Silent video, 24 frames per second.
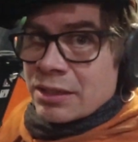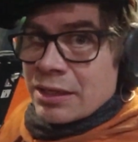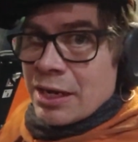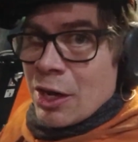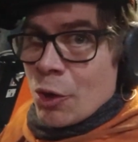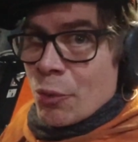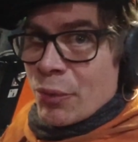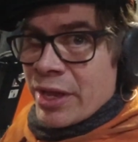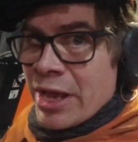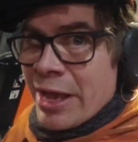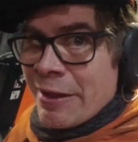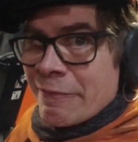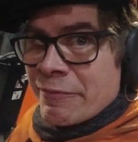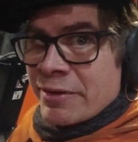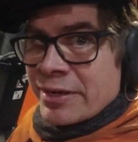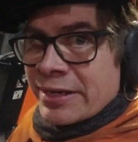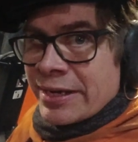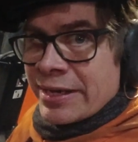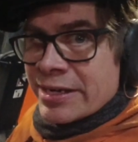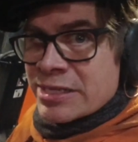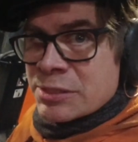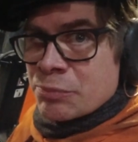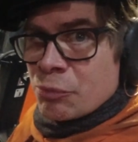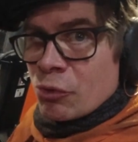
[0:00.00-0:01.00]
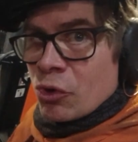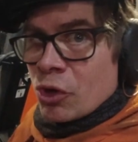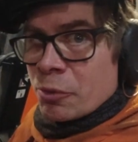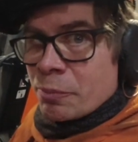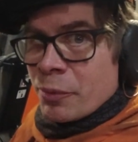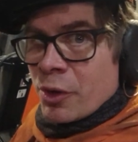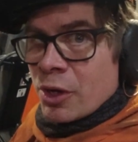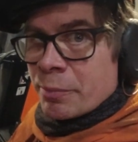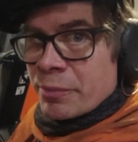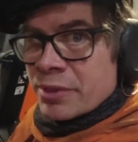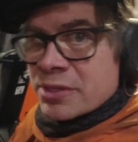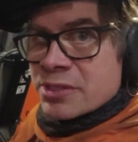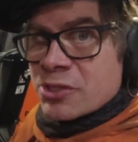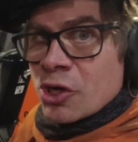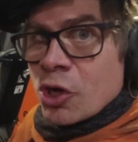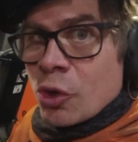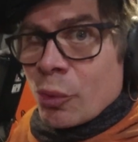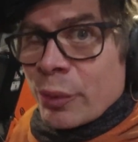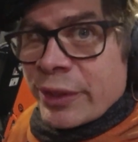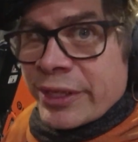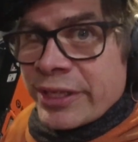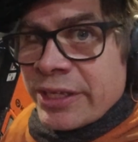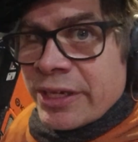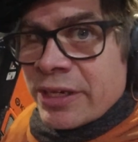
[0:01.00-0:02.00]
Now we have next problem. So
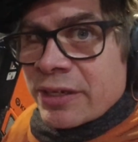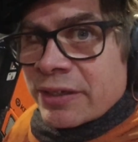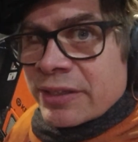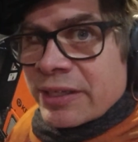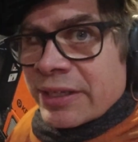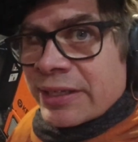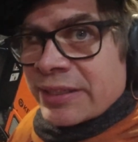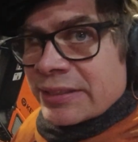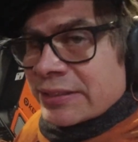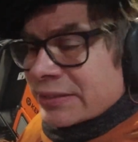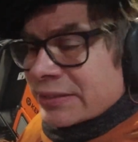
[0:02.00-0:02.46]
over here there